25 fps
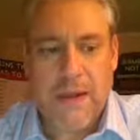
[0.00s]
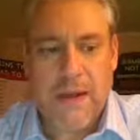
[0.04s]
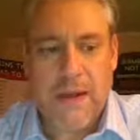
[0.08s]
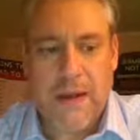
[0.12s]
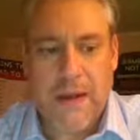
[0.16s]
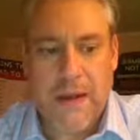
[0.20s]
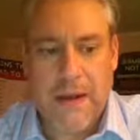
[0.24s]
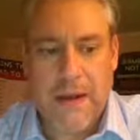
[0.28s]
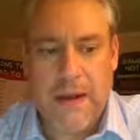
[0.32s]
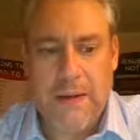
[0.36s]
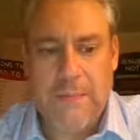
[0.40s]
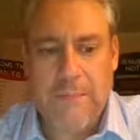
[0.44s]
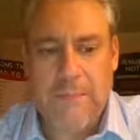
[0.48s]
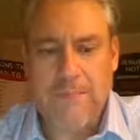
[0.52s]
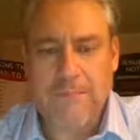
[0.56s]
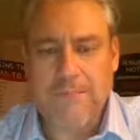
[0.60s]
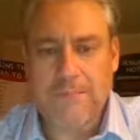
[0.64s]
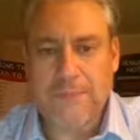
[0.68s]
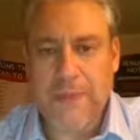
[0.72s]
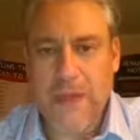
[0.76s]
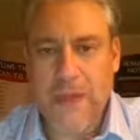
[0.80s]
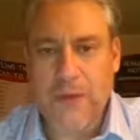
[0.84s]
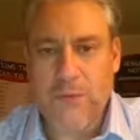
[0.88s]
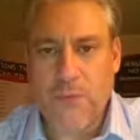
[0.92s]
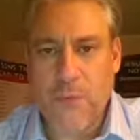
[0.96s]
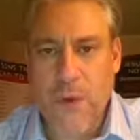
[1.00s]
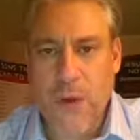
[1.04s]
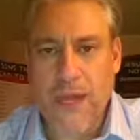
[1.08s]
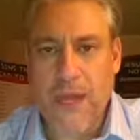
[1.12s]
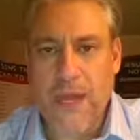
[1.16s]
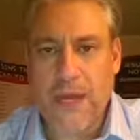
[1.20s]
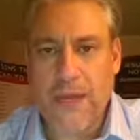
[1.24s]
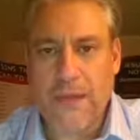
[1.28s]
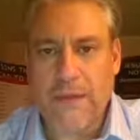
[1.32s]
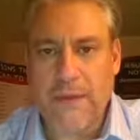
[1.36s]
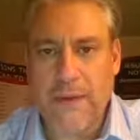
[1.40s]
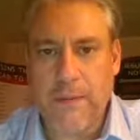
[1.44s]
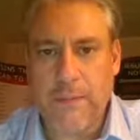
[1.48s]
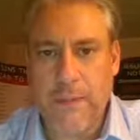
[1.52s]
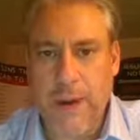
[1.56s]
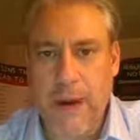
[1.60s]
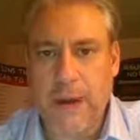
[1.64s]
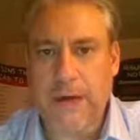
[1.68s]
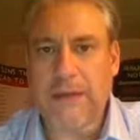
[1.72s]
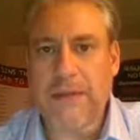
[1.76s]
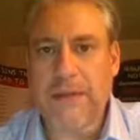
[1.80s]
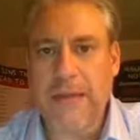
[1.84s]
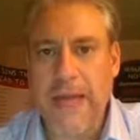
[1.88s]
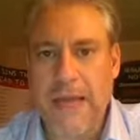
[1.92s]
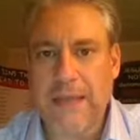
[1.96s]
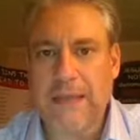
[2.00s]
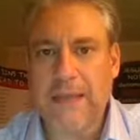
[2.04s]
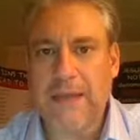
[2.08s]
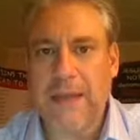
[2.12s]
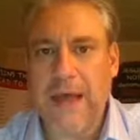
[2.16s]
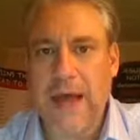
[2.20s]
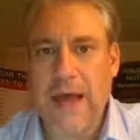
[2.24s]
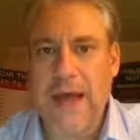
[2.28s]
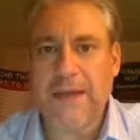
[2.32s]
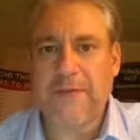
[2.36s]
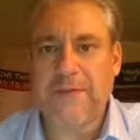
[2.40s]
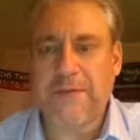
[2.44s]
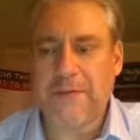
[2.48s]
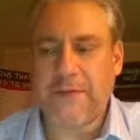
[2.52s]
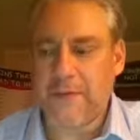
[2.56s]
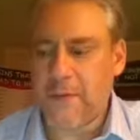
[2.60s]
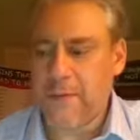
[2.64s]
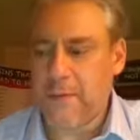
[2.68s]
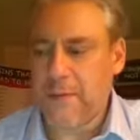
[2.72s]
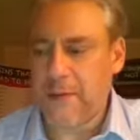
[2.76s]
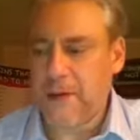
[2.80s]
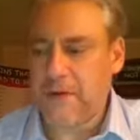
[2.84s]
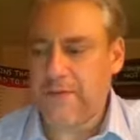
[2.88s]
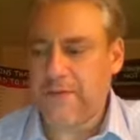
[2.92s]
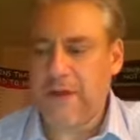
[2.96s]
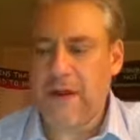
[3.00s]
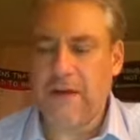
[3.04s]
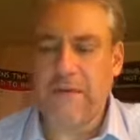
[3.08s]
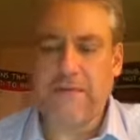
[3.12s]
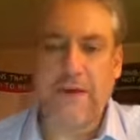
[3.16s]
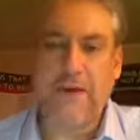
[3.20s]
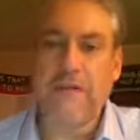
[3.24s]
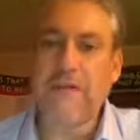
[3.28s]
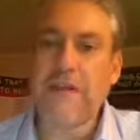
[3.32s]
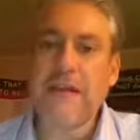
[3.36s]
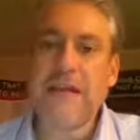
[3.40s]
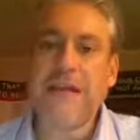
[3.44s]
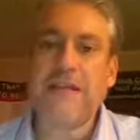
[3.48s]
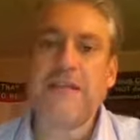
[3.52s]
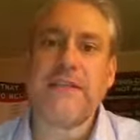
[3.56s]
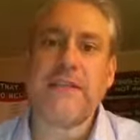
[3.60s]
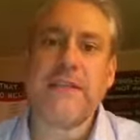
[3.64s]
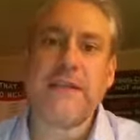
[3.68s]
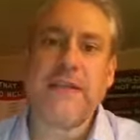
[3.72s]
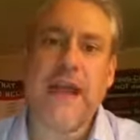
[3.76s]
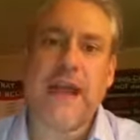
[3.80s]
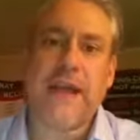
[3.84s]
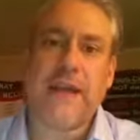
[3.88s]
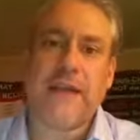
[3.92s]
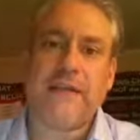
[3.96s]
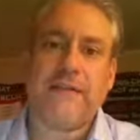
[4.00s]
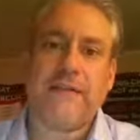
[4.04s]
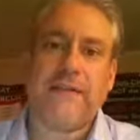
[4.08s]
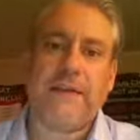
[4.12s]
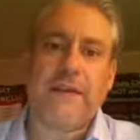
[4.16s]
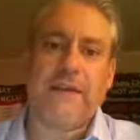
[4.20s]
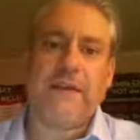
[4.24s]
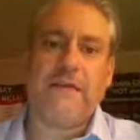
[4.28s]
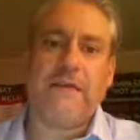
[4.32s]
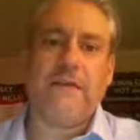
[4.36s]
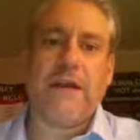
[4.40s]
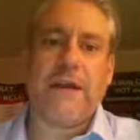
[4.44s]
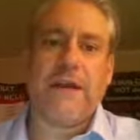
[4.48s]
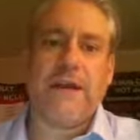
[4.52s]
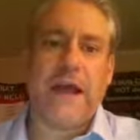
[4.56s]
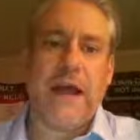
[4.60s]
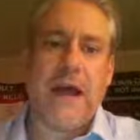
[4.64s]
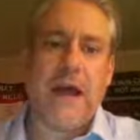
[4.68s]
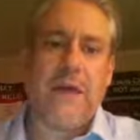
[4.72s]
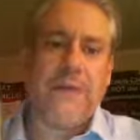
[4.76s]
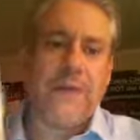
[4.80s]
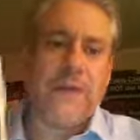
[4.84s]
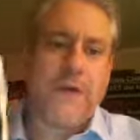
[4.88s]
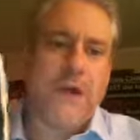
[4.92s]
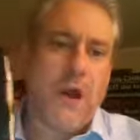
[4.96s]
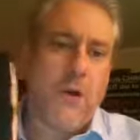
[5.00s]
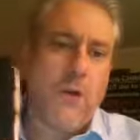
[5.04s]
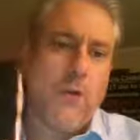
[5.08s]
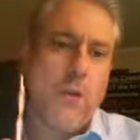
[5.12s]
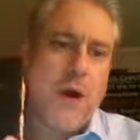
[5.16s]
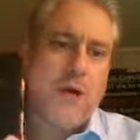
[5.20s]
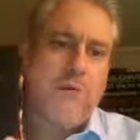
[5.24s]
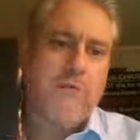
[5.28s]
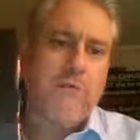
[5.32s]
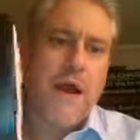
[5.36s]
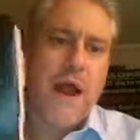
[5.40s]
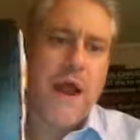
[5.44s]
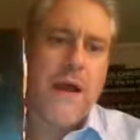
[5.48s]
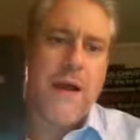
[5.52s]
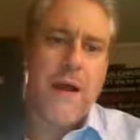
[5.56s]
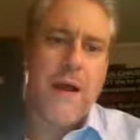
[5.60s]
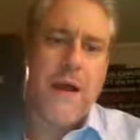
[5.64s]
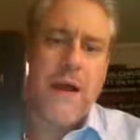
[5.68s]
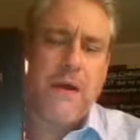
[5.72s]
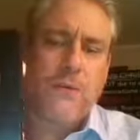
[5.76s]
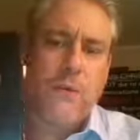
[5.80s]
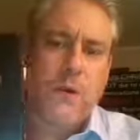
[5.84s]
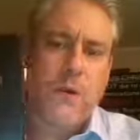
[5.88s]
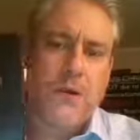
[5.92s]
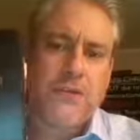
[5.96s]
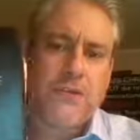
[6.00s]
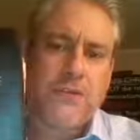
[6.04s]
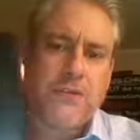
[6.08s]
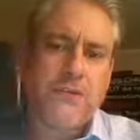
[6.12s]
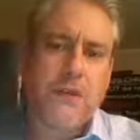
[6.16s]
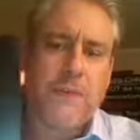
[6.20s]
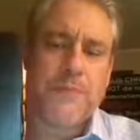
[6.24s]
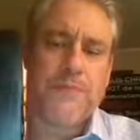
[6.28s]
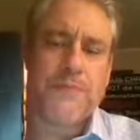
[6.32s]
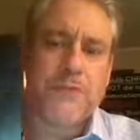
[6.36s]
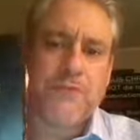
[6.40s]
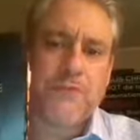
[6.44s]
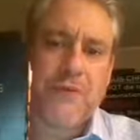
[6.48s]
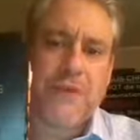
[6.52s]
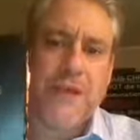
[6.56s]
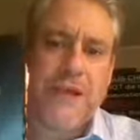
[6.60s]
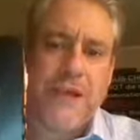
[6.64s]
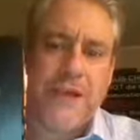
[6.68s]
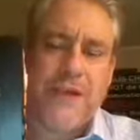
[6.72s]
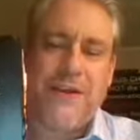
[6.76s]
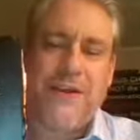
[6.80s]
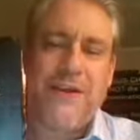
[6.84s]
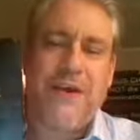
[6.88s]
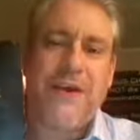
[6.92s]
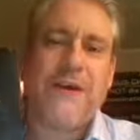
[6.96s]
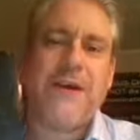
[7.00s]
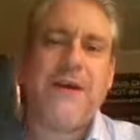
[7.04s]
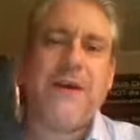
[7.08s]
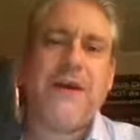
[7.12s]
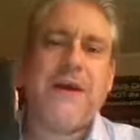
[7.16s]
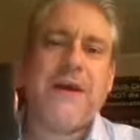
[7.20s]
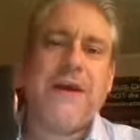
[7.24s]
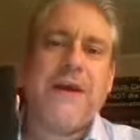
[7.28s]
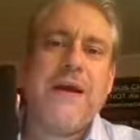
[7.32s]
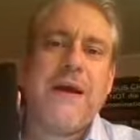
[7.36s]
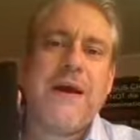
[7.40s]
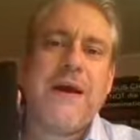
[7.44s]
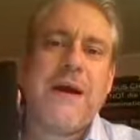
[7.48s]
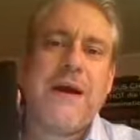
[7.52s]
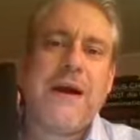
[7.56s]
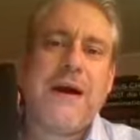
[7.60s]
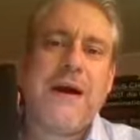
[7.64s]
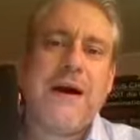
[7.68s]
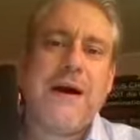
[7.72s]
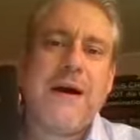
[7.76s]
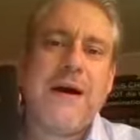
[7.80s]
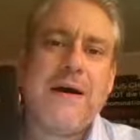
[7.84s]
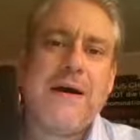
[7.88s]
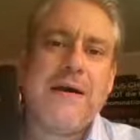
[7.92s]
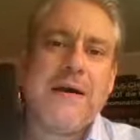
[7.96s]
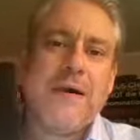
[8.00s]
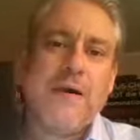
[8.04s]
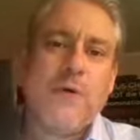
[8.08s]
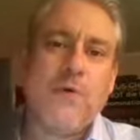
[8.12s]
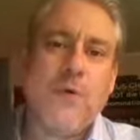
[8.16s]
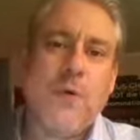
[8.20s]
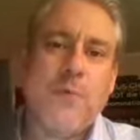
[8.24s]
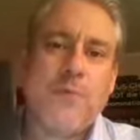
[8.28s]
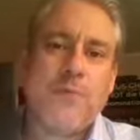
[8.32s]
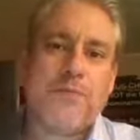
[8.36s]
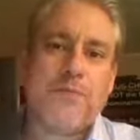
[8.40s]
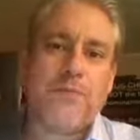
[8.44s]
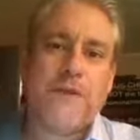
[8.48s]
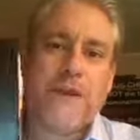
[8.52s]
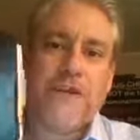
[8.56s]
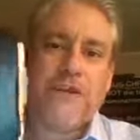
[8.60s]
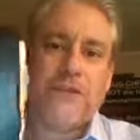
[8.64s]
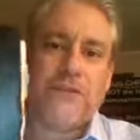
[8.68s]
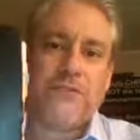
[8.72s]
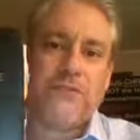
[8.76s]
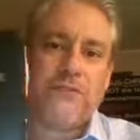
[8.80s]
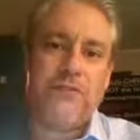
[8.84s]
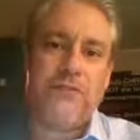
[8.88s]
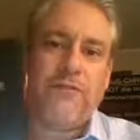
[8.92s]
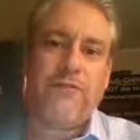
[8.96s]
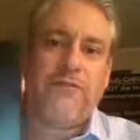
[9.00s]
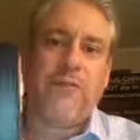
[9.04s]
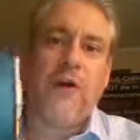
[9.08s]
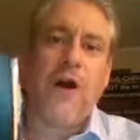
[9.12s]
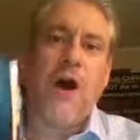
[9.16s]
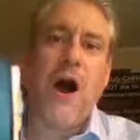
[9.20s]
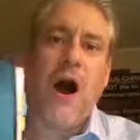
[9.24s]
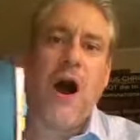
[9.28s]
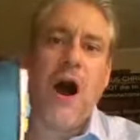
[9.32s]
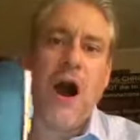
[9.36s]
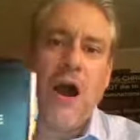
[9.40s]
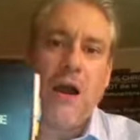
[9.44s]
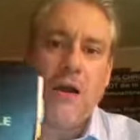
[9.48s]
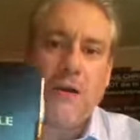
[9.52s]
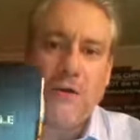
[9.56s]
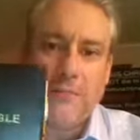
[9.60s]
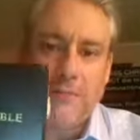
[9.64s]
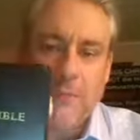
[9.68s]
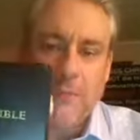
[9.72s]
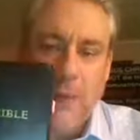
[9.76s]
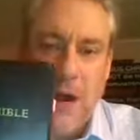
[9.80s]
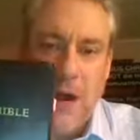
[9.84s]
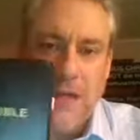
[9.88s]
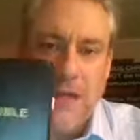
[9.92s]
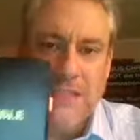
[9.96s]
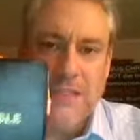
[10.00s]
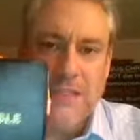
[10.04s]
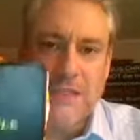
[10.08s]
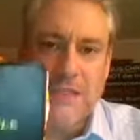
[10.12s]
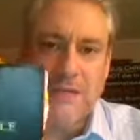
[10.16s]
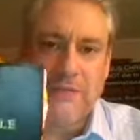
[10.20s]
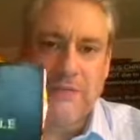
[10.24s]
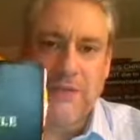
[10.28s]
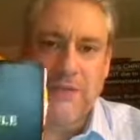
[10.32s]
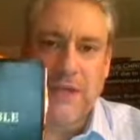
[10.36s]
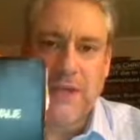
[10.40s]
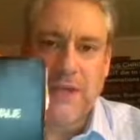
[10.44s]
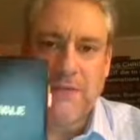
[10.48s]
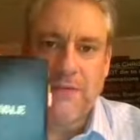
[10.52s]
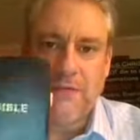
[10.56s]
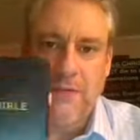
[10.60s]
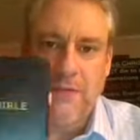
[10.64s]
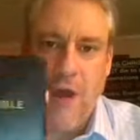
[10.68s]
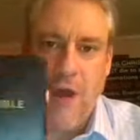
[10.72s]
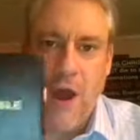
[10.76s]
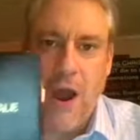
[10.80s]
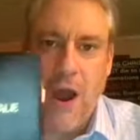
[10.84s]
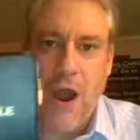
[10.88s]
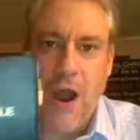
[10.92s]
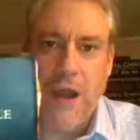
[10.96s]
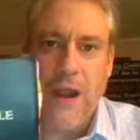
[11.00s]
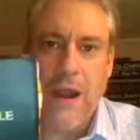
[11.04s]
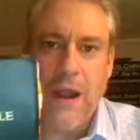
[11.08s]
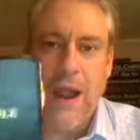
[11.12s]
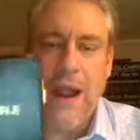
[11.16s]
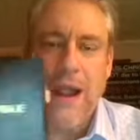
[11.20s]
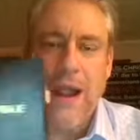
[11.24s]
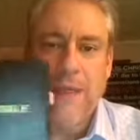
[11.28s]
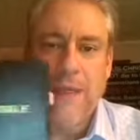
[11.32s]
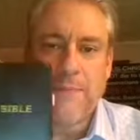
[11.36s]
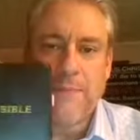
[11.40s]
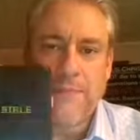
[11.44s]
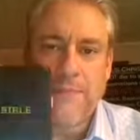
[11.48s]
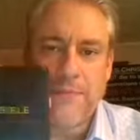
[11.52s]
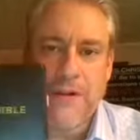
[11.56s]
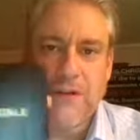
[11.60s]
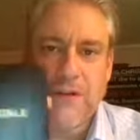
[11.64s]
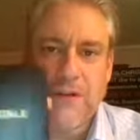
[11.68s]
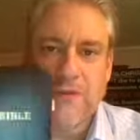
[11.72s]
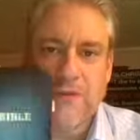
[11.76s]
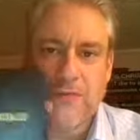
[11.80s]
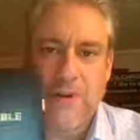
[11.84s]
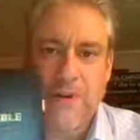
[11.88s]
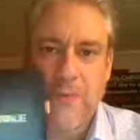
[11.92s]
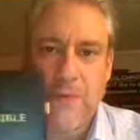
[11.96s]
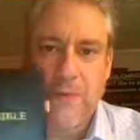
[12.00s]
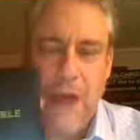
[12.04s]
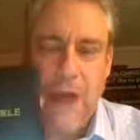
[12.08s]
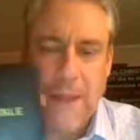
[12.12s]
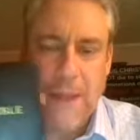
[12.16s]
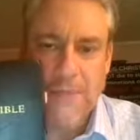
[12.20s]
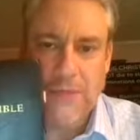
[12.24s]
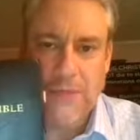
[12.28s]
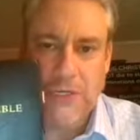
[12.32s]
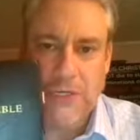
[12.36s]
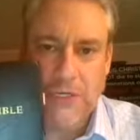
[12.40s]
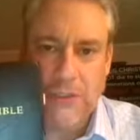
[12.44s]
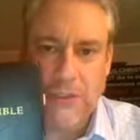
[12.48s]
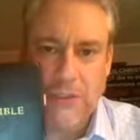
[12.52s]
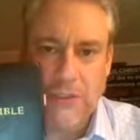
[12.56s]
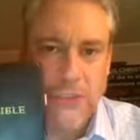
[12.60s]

Um, and we're going to debunk that lie from the pit of hell. Very easily, I can tell you right now that not one, ra- uh, one scripture in here uh, would preach far, positively, far a pre trib rapture.